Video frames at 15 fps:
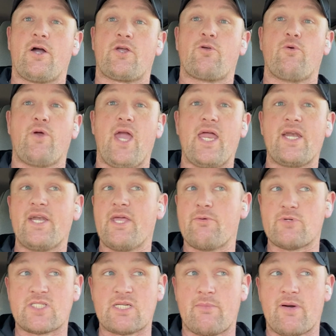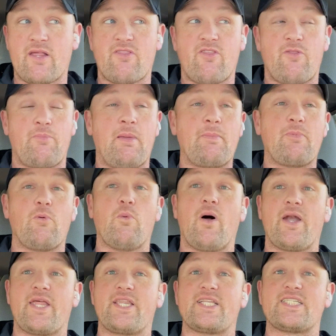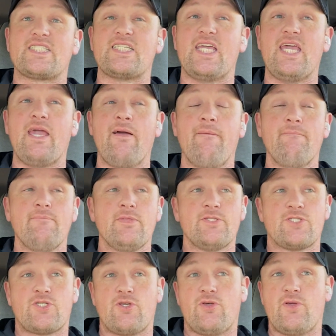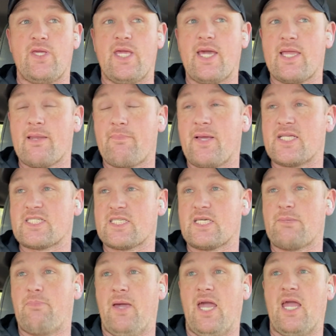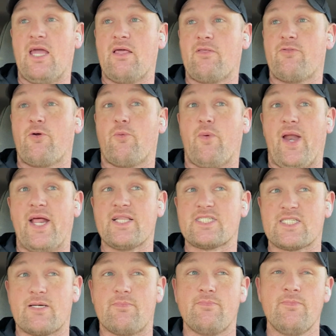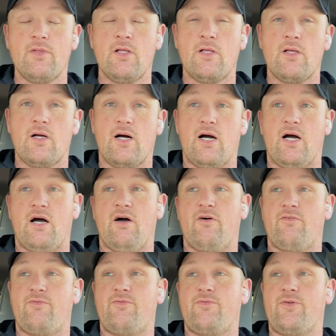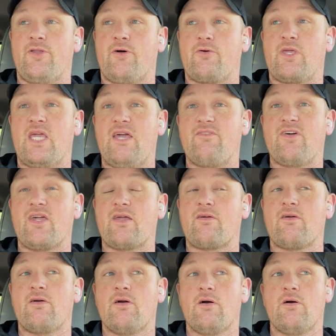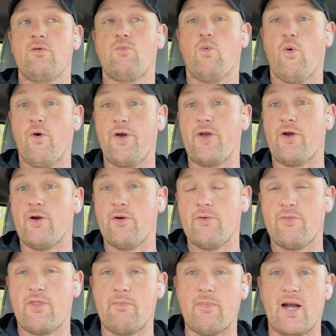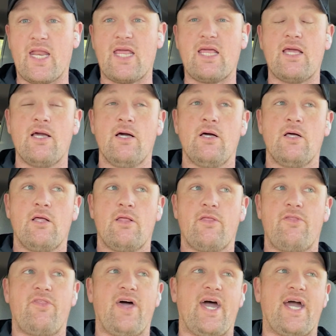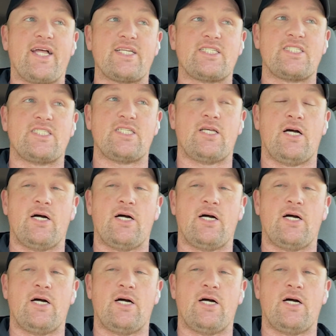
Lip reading: created. He was somebody that people wanted to see. So he had to basically pay the ransom of, you know, giving Warrior the money that